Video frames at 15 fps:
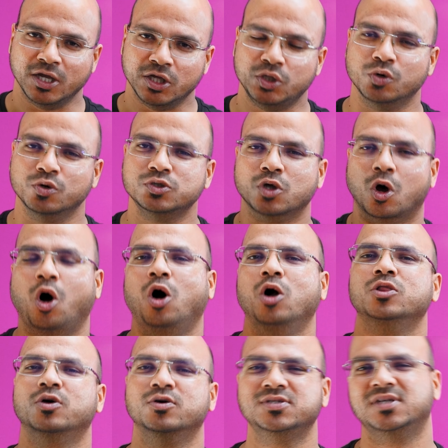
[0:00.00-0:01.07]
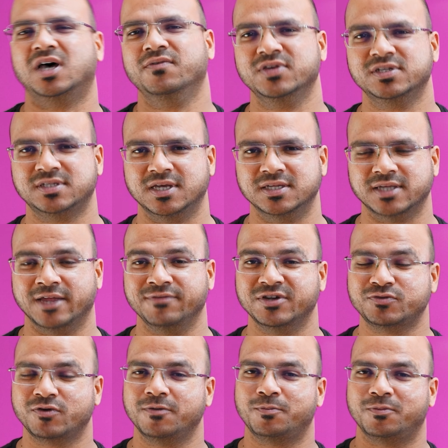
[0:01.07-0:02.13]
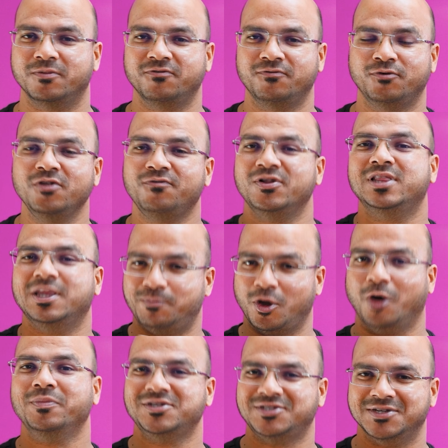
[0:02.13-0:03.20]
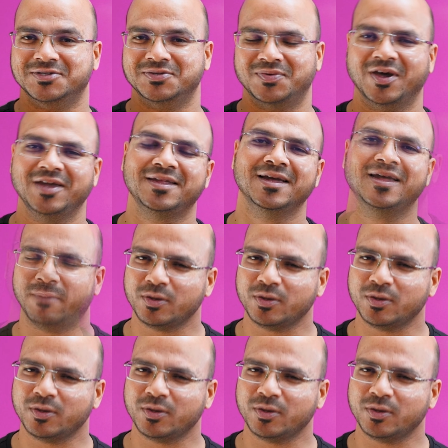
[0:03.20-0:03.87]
use all those services and which will fulfill the promises, right?